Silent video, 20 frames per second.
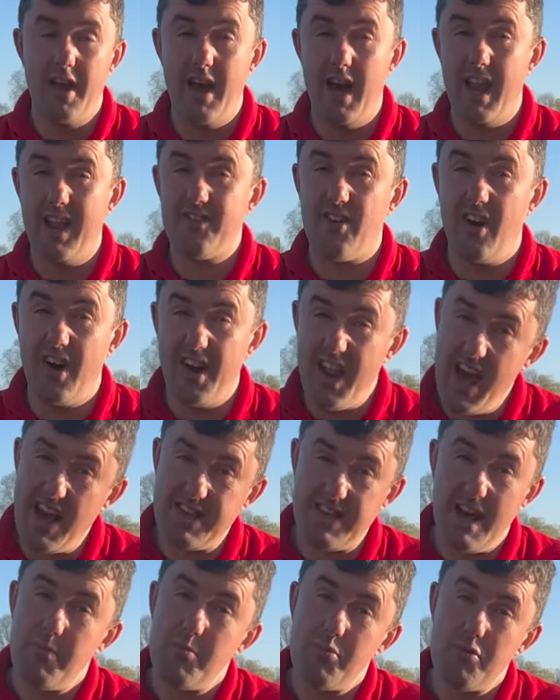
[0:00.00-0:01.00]
And I've got an AZ
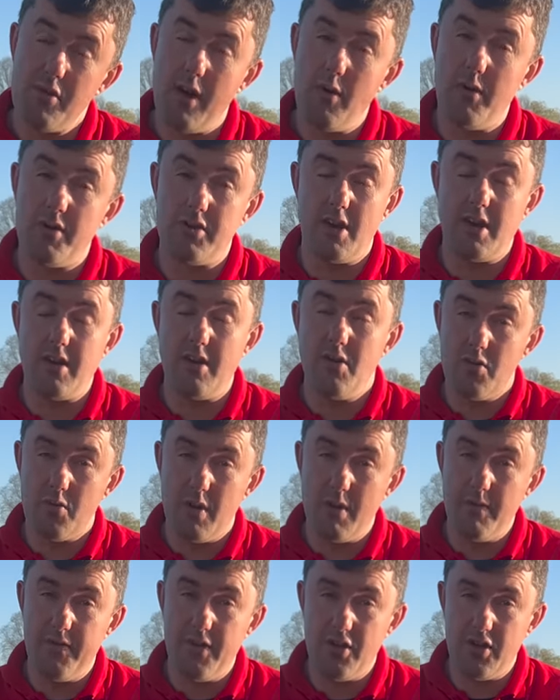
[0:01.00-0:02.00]
Pro, which I use when
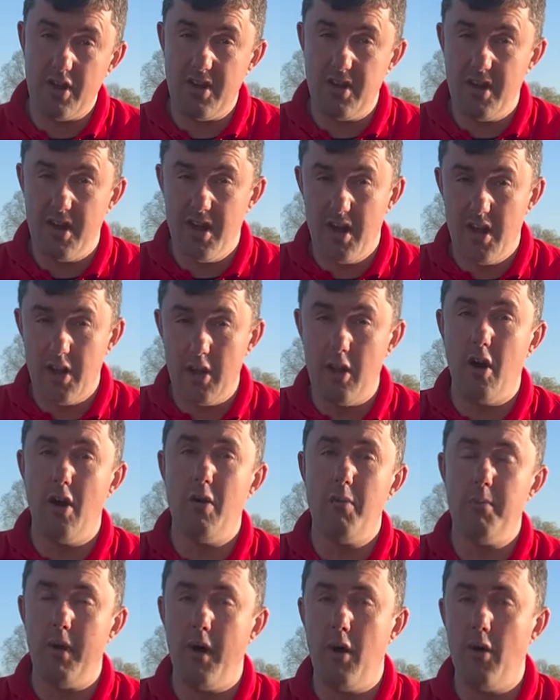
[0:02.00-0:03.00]
I'm fishing
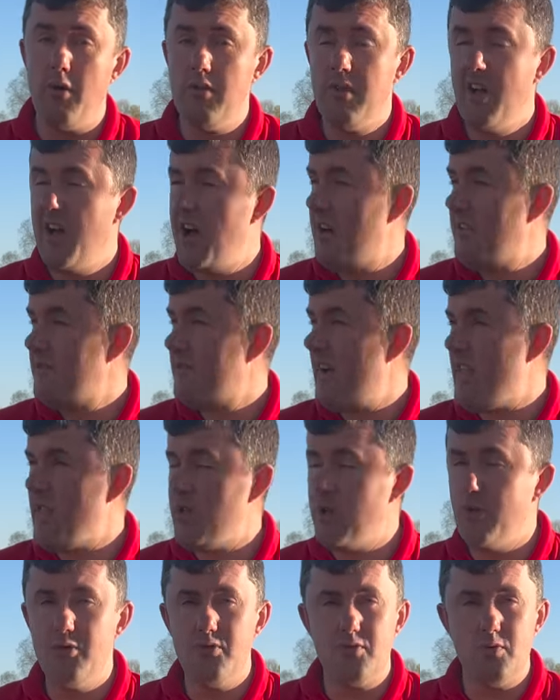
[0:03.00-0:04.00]
long pole at
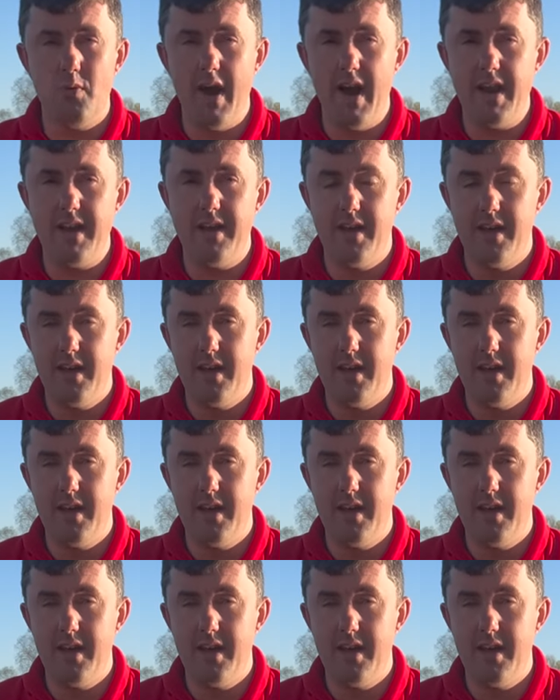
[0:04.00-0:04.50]
venues when,